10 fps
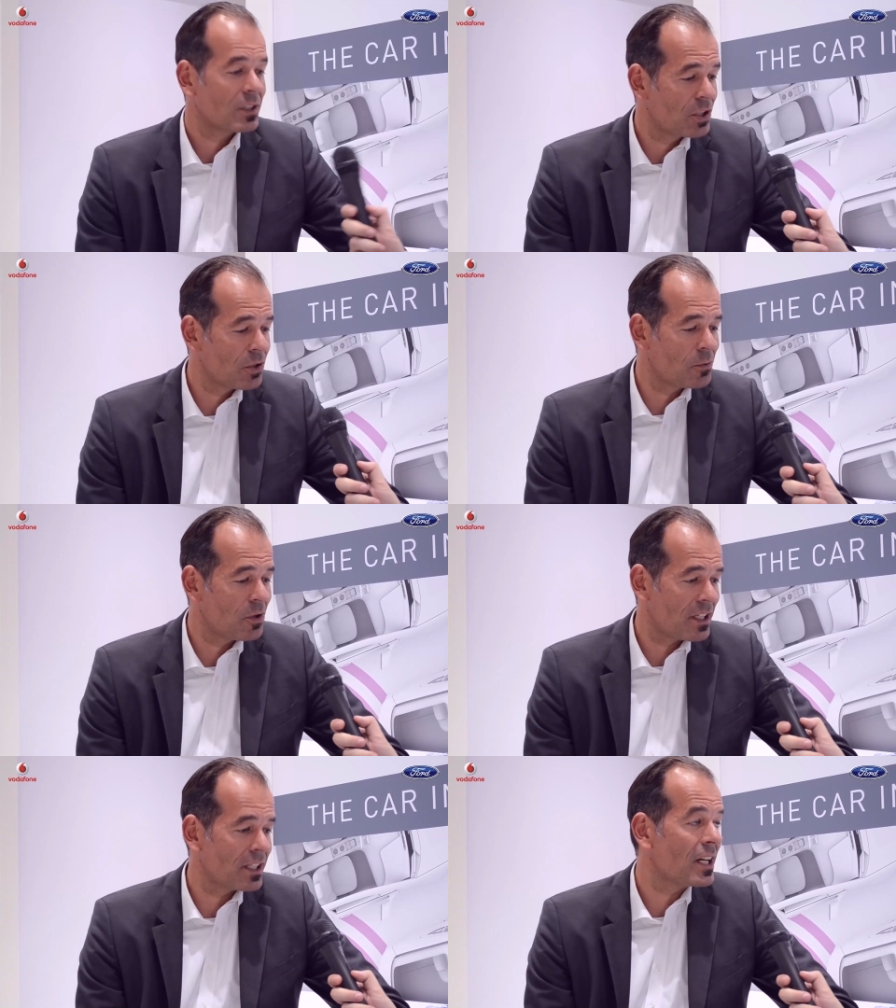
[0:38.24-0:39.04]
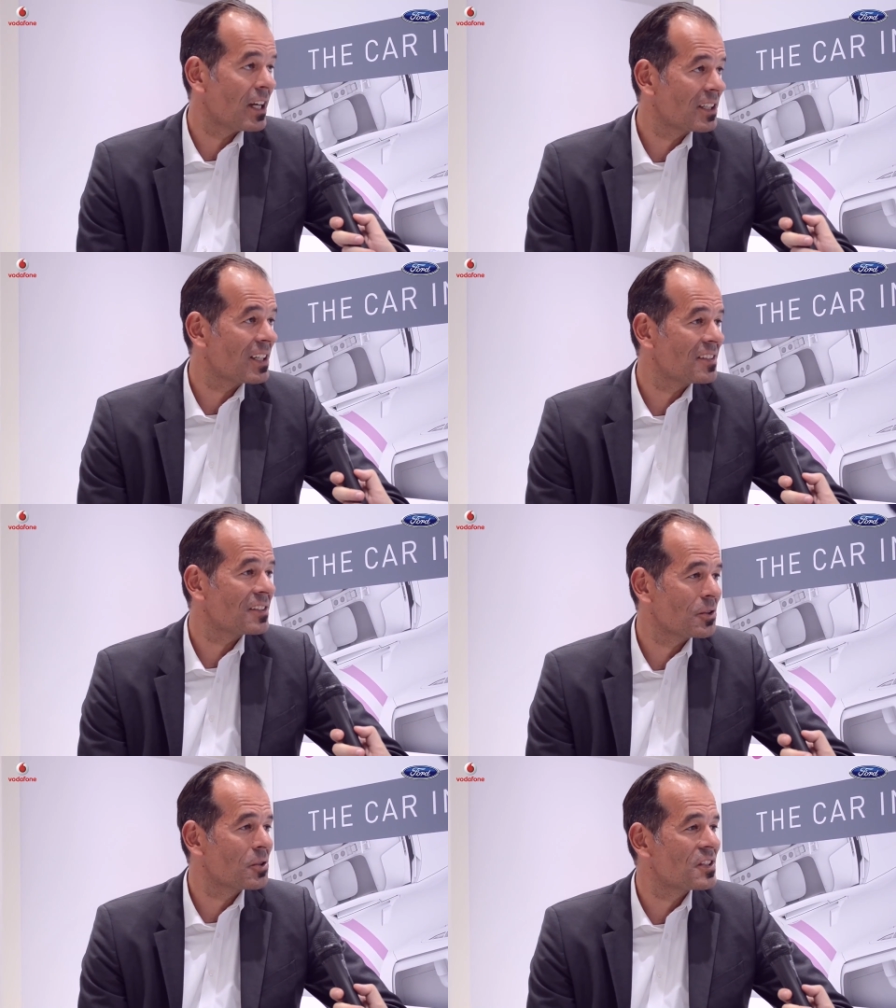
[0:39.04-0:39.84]
Good morning. Yeah, I guess
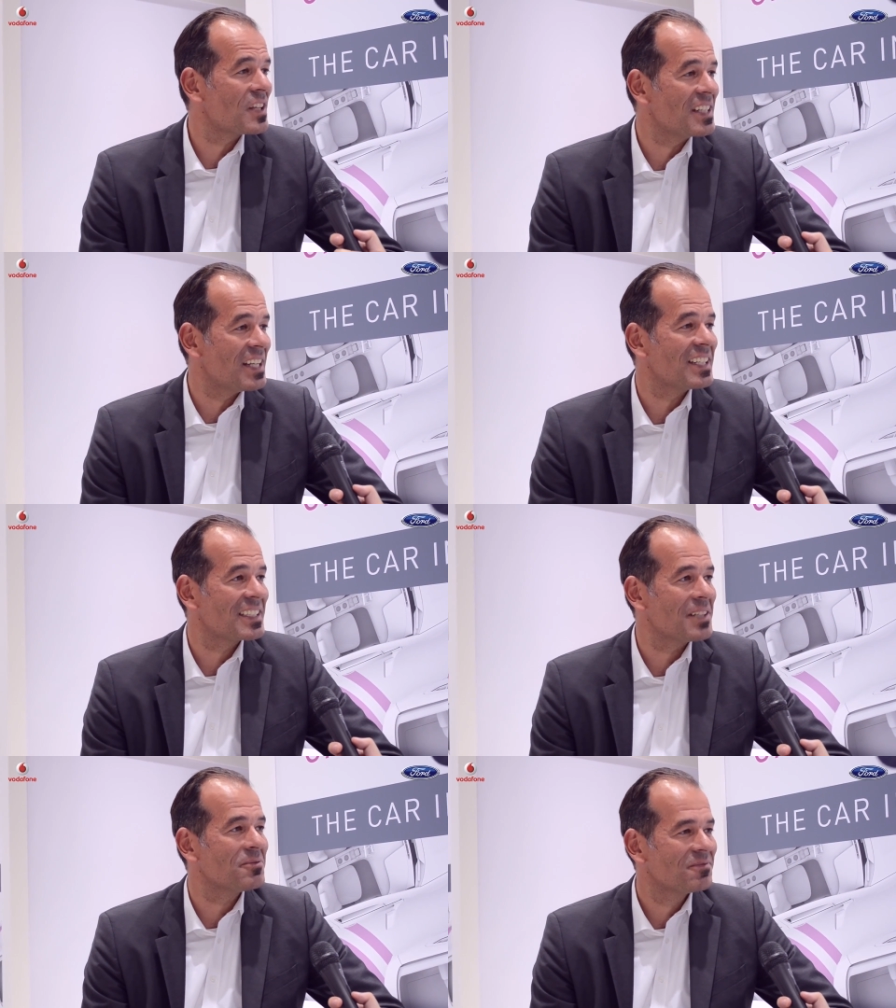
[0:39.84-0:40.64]
you could say that. Yeah.